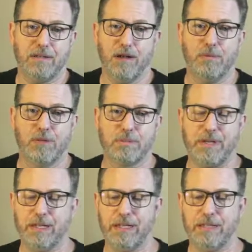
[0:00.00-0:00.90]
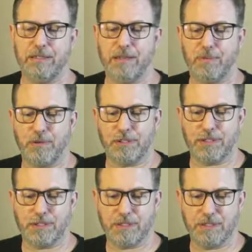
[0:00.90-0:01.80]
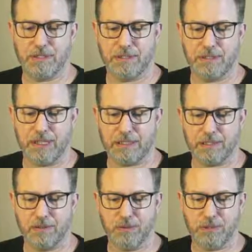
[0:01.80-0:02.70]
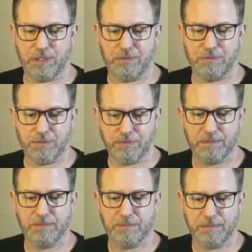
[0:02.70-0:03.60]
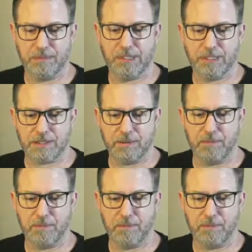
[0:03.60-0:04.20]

almost PLA temperatures. That's the cool thing. So